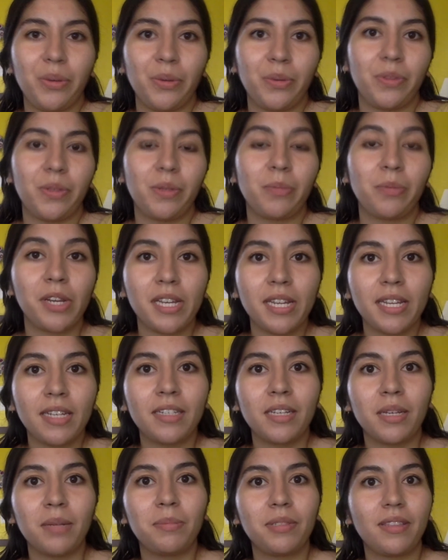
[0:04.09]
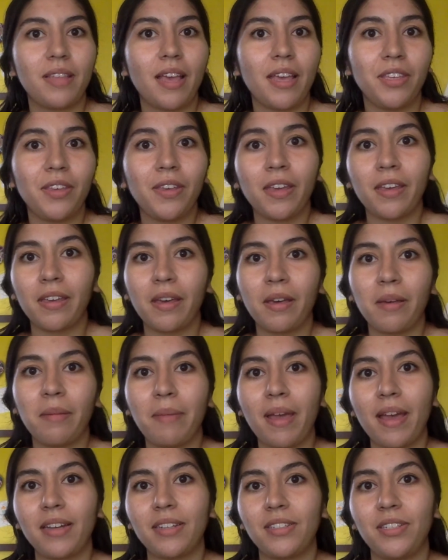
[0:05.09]
some reading tips that you can come
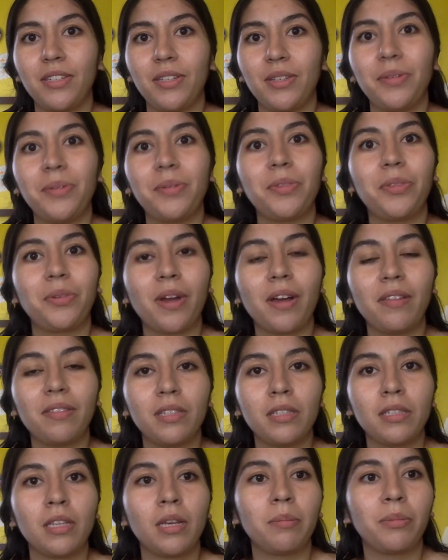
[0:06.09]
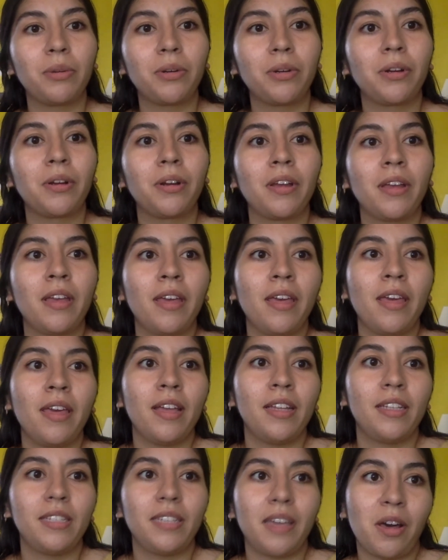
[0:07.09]
back to throughout the summer
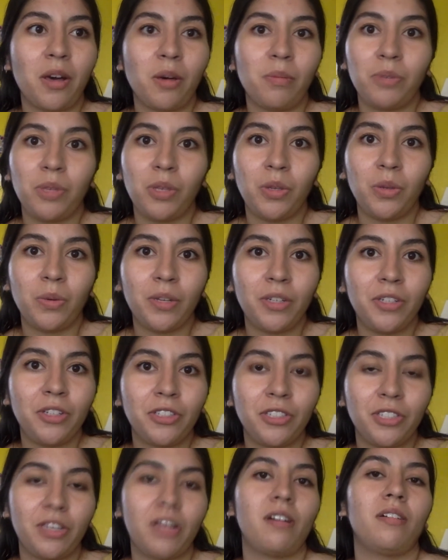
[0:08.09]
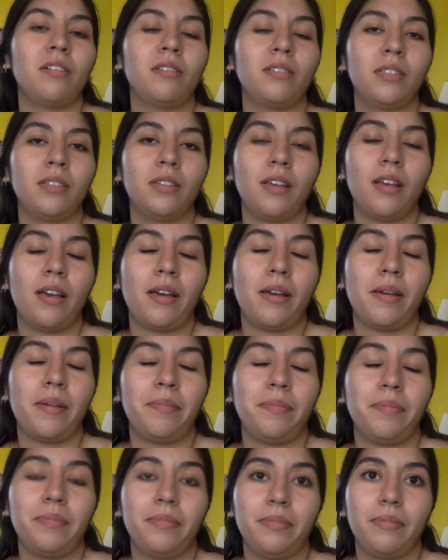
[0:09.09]
to help you and your child
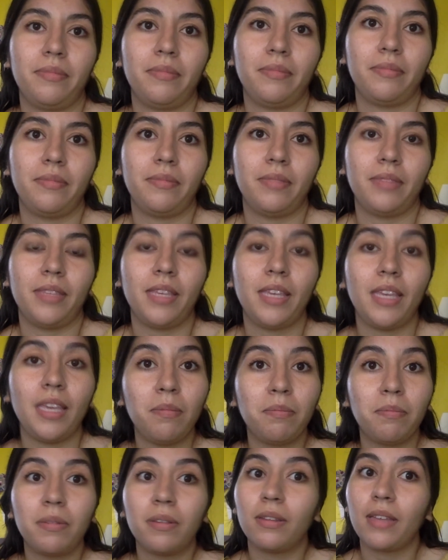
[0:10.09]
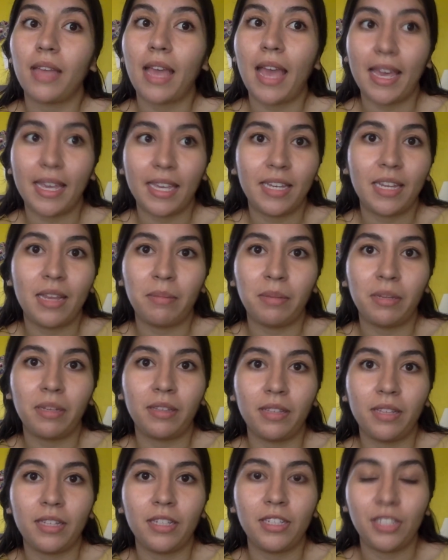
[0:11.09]
keep
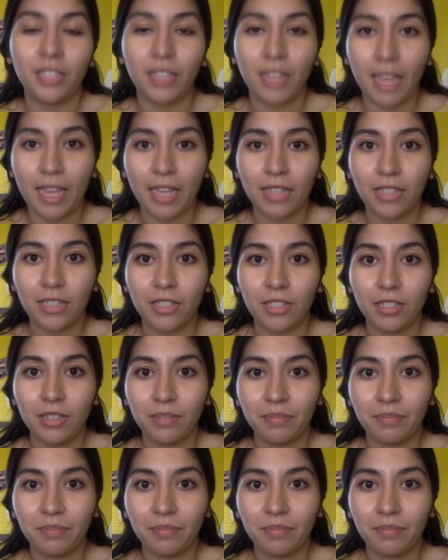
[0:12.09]
academically engaged.